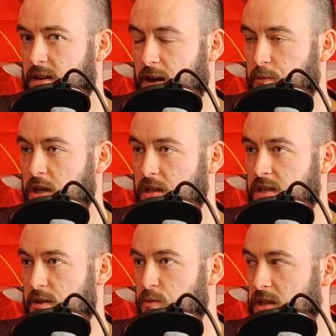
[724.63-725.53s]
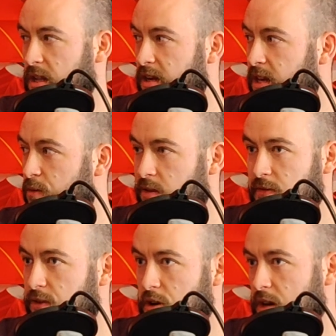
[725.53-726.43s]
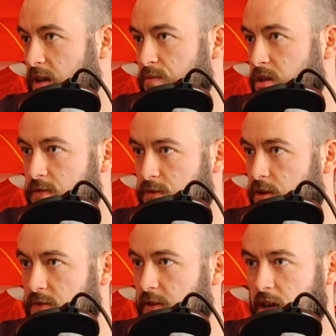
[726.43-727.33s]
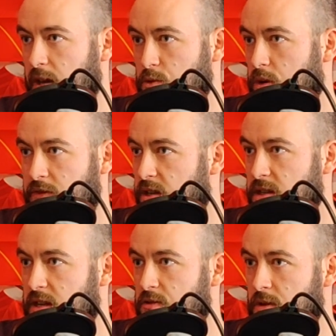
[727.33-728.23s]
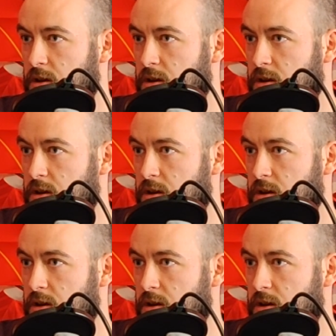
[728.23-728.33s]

And we can still win the league within four games, four or five games, whatever it is now.